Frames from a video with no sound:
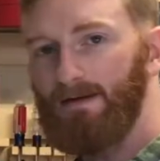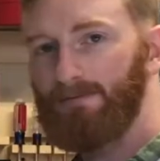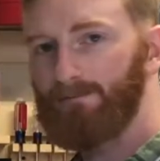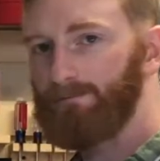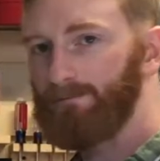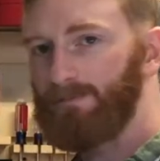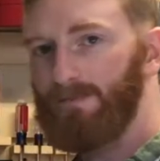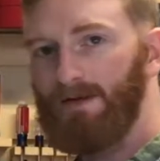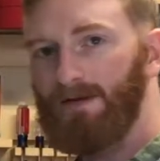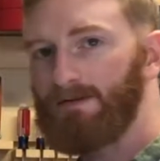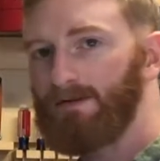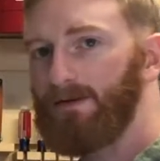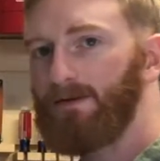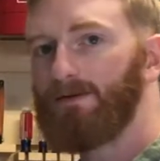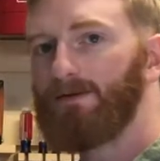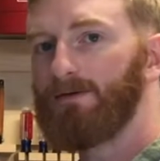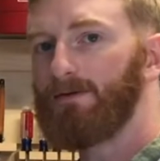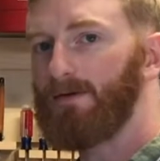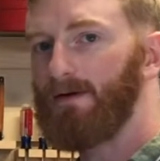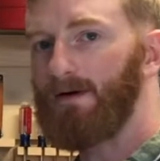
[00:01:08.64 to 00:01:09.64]
cut, they'll
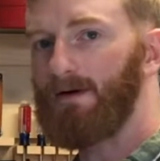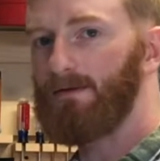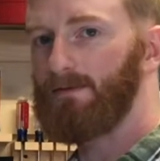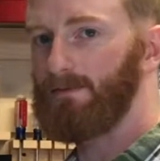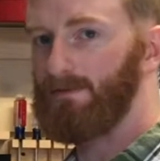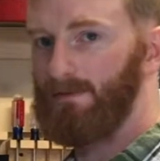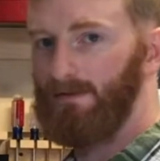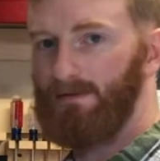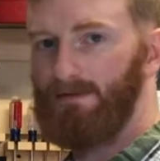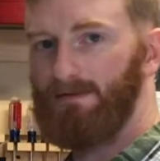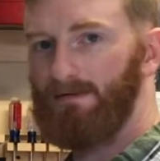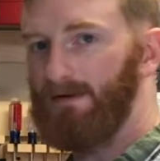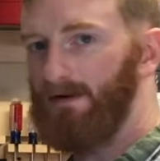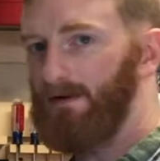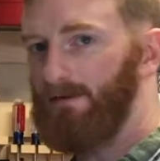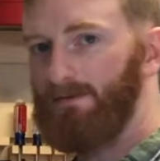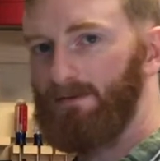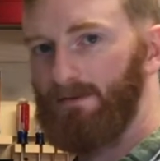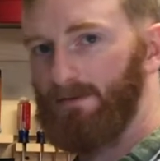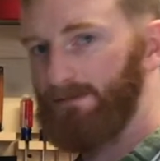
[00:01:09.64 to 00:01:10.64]
go through hardwood,
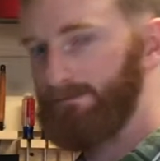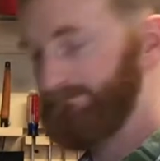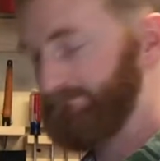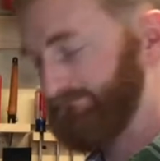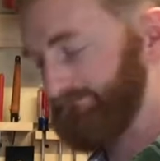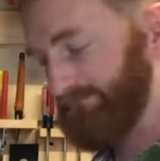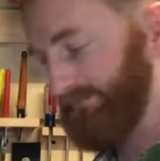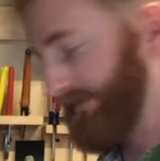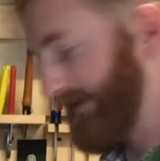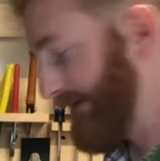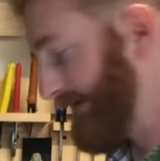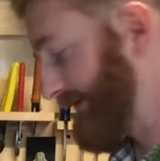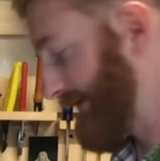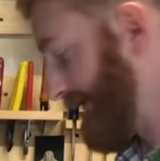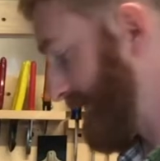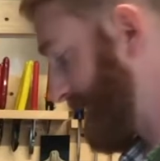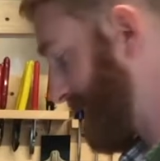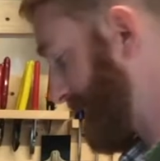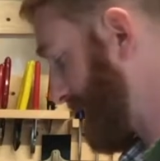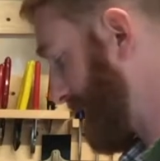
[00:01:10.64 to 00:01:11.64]
softwood. It
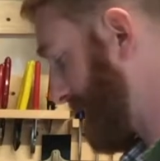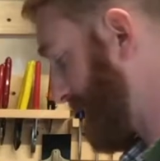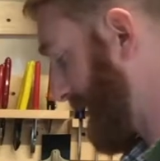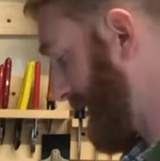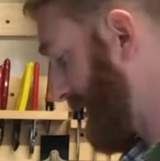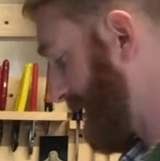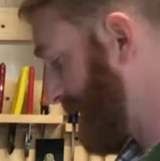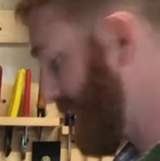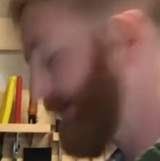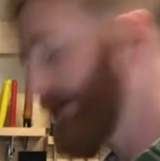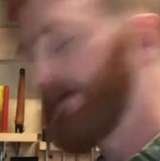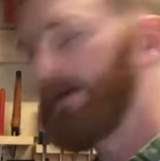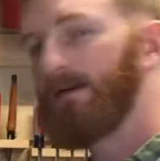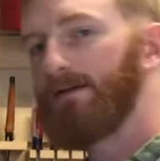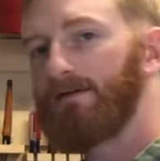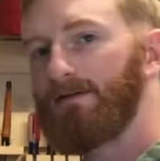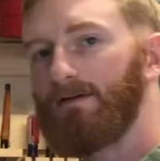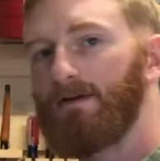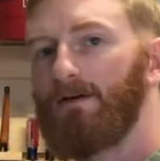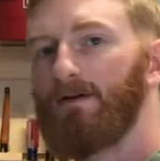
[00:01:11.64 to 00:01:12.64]
doesn't really matter.
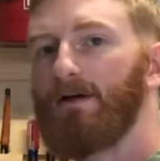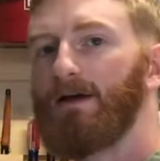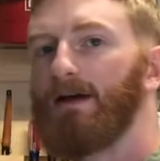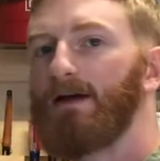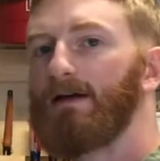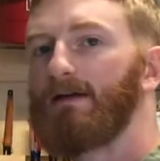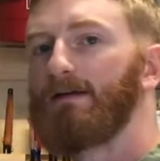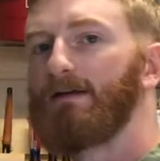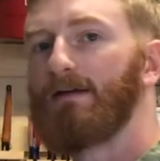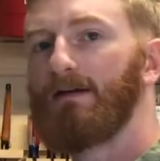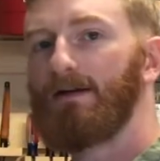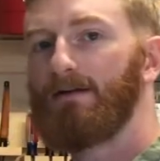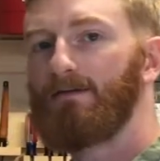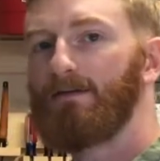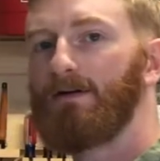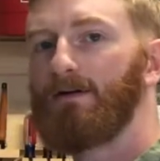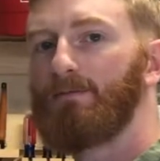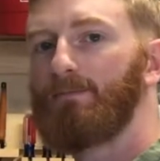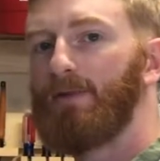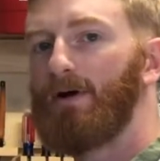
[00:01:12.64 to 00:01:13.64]
So go ahead. If
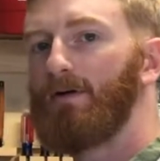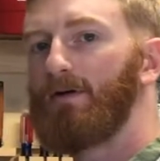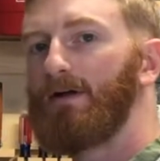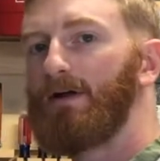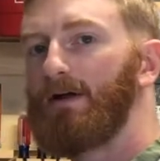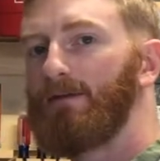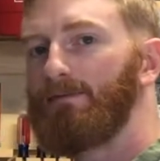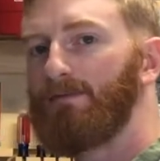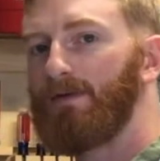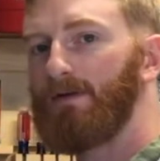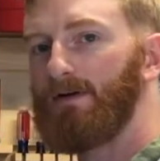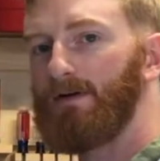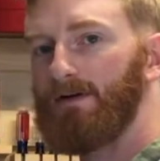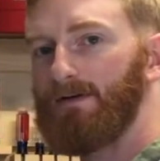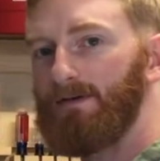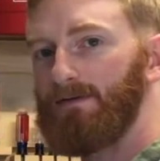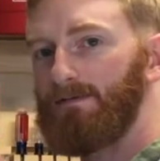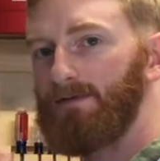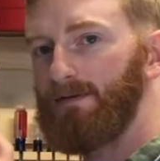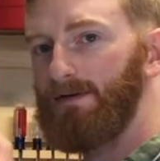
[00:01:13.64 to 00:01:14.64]
you're gonna pony up
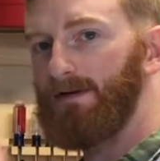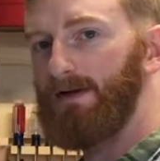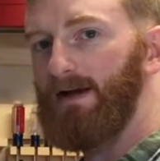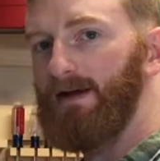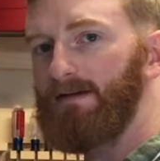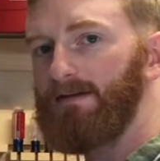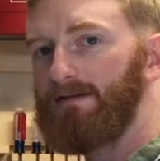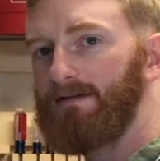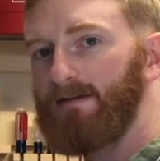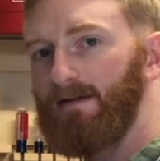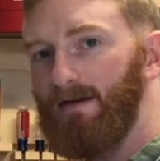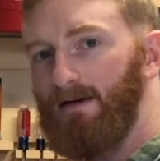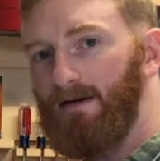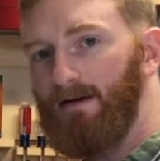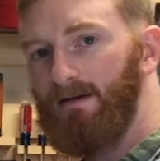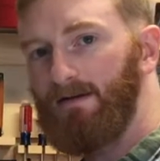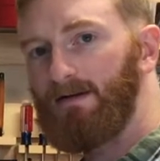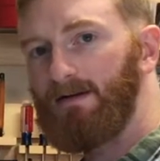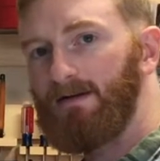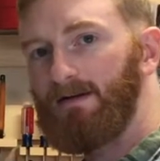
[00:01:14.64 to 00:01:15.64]
for a nice
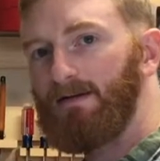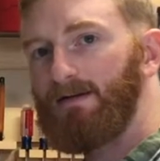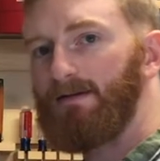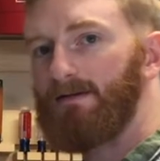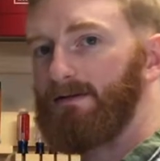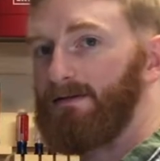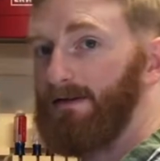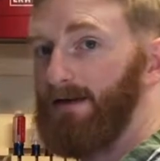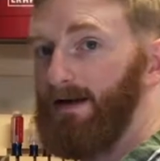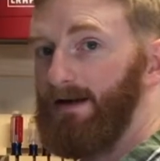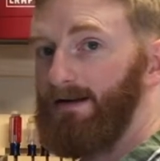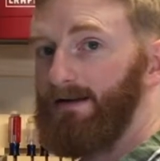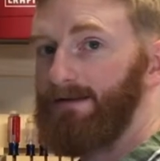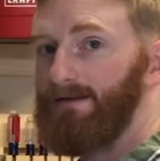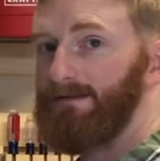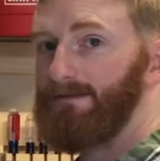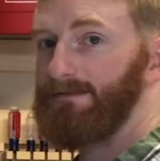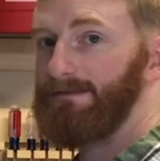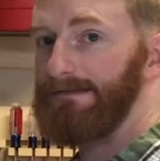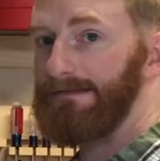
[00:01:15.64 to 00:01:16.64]
saw, not
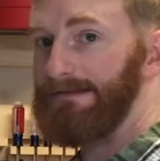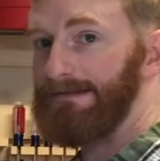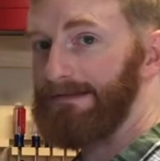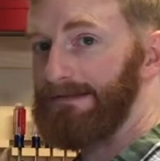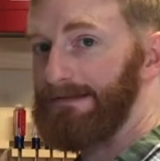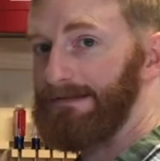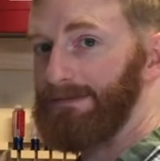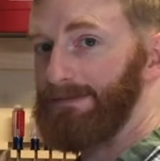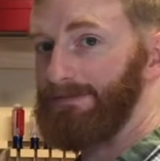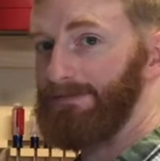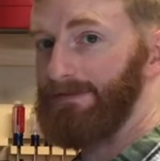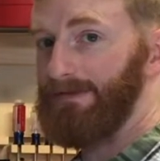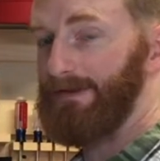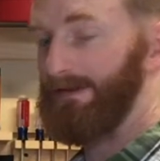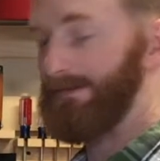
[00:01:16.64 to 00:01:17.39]
a Harbor